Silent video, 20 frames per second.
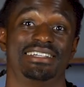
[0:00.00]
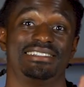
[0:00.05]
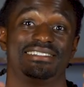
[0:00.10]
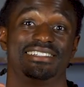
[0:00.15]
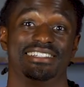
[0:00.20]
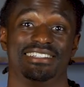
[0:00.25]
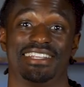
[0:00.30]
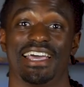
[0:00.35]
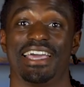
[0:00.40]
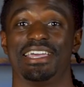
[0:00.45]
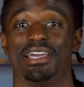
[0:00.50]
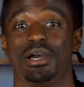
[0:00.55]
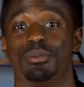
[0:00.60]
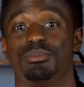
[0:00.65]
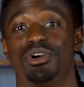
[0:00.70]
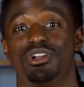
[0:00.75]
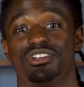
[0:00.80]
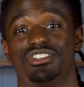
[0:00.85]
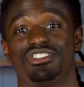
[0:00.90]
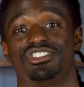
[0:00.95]
Today
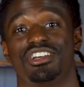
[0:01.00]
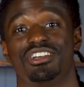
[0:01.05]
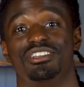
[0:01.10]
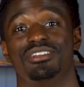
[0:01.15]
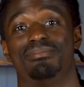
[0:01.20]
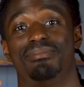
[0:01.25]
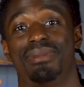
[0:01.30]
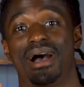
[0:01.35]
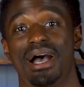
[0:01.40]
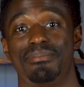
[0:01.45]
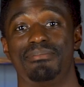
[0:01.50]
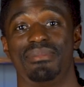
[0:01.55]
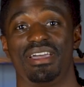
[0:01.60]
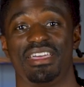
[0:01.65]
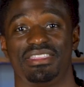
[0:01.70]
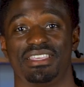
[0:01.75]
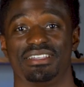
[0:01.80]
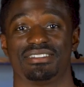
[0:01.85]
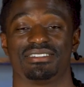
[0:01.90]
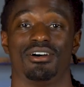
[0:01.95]
I'm going to show you my
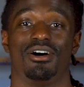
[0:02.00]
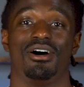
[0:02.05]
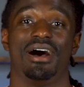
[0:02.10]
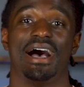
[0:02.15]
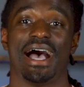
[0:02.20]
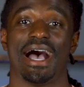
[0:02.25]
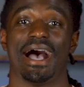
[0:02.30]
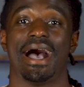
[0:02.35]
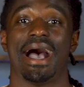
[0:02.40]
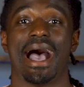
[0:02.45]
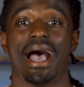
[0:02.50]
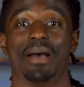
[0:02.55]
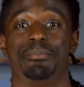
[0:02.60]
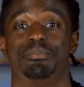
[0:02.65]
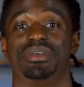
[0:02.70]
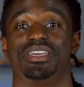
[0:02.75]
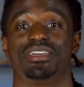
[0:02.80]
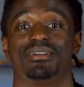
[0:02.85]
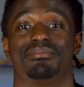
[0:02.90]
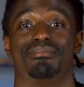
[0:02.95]
methods on how I
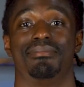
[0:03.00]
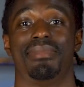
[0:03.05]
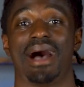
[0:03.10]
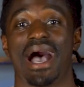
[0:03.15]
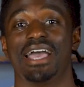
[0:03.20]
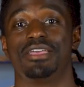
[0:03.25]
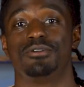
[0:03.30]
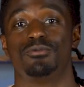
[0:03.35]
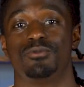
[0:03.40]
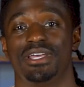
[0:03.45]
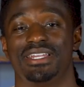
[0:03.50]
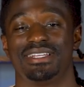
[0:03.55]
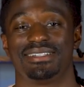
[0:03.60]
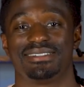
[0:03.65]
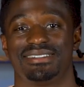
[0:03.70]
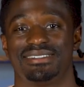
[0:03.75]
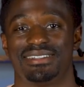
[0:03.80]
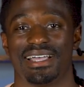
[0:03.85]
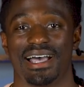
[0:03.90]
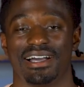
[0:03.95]
pick my
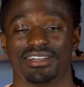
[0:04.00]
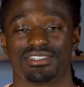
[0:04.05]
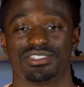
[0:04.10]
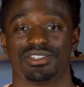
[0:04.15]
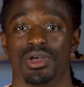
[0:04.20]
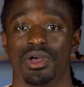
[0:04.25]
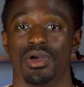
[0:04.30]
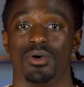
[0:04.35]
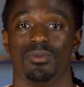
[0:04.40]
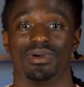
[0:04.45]
winning stocks